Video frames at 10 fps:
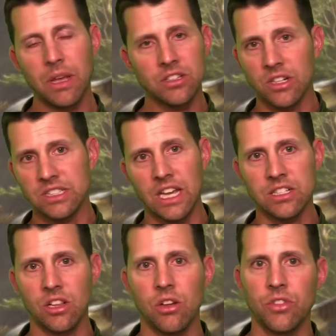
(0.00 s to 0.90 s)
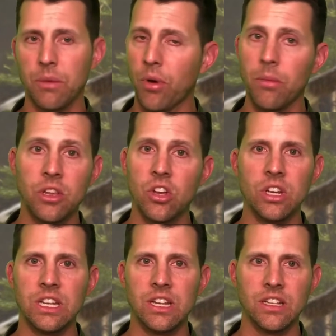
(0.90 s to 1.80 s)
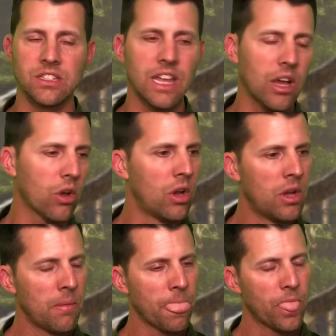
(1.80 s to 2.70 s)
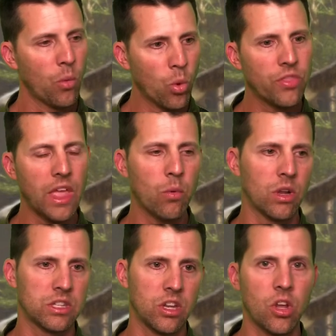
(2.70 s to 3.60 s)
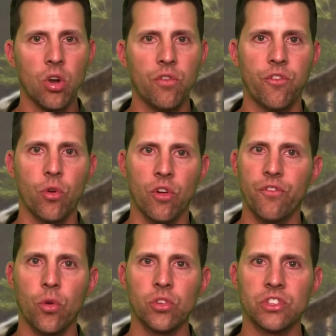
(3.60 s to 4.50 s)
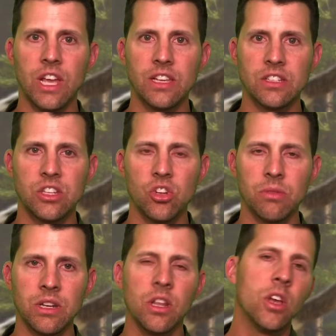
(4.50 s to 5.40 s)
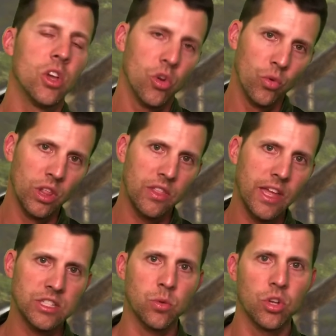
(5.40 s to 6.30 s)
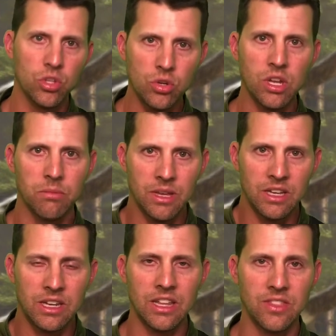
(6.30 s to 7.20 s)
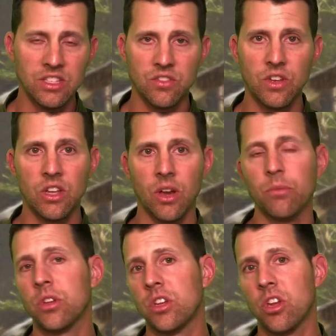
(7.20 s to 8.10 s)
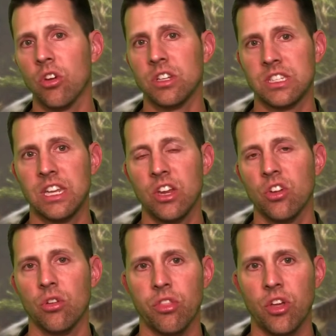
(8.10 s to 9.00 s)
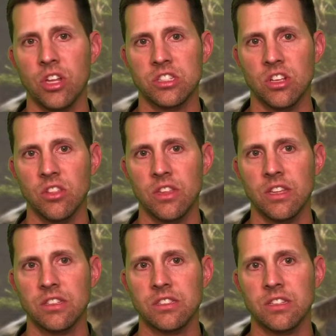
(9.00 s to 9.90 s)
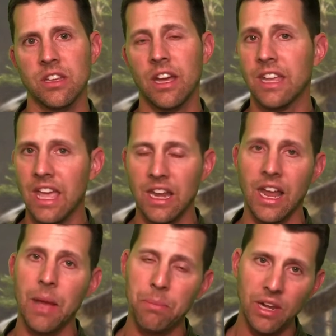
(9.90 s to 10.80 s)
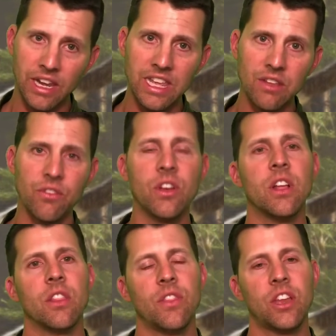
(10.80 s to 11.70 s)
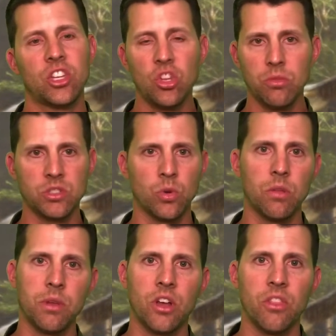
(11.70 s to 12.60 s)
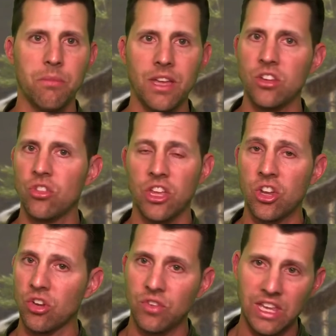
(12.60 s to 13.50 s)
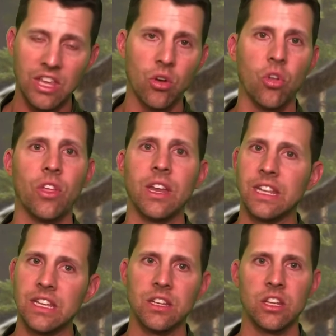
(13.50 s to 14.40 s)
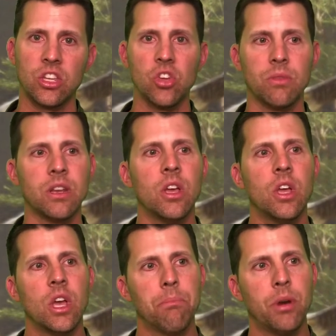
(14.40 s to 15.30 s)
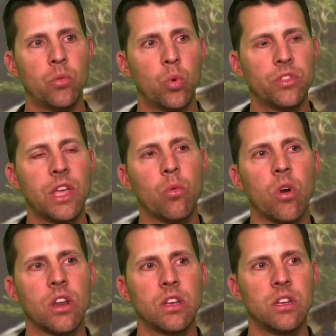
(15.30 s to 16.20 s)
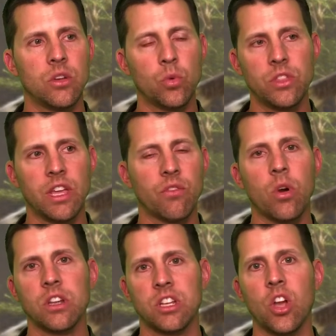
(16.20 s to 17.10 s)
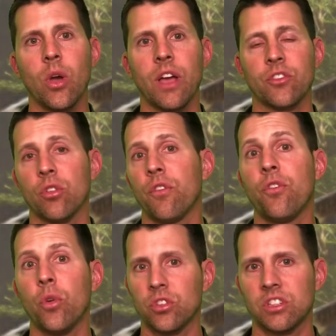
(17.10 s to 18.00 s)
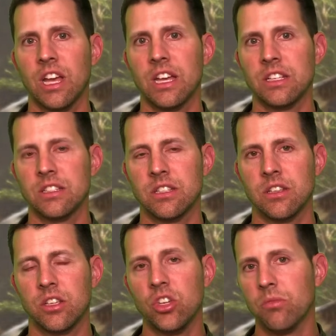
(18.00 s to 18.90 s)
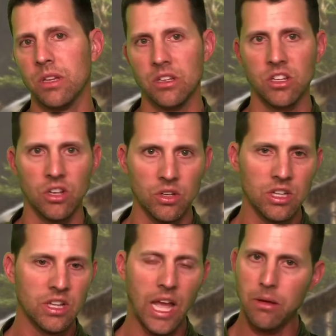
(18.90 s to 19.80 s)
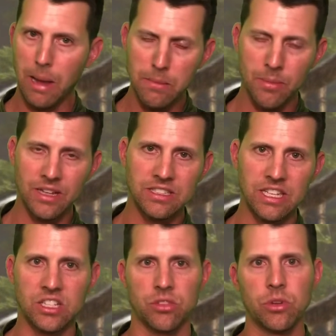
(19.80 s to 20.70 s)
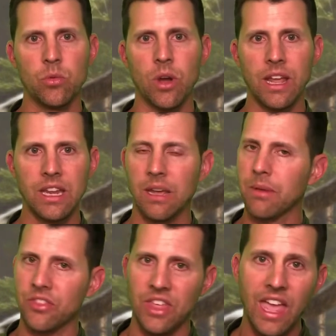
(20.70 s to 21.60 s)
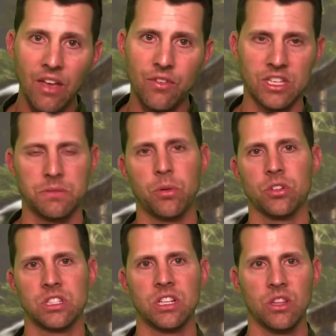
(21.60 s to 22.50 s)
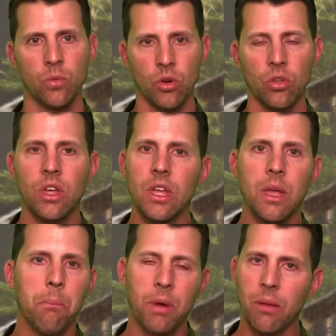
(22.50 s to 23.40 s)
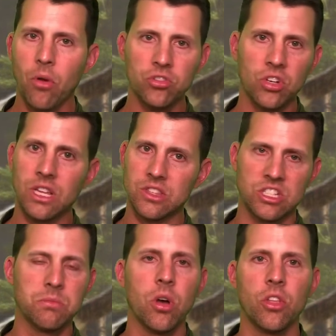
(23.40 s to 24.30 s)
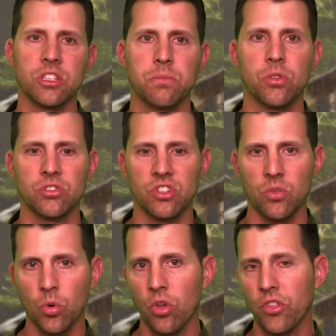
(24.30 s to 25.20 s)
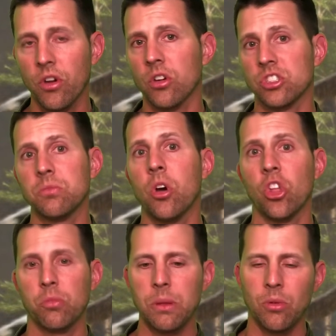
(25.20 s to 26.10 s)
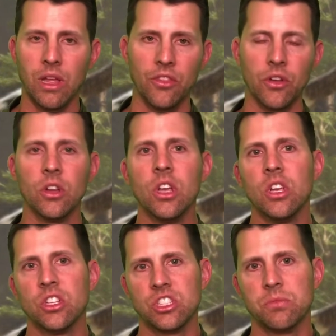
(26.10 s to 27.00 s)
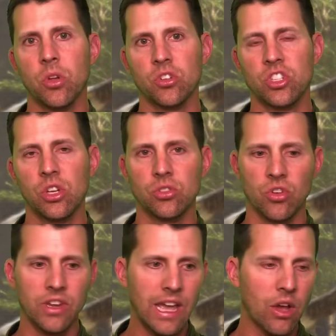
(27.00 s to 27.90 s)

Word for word: Based on size alone, they probably could eat us. Now, would they want to go for a full-sized human? Really, that's where you come in in this video. I'm curious to hear your thoughts on this. Again, I believe that humans would have been on the menu. They could have killed and eaten a human but would they wanted would they have wanted to go after a full sized human? You know, I'm about 6'3", 180. I'm not the heaviest person in the world, but I'm also not the smallest person in the world. There are smaller people out there, smaller children.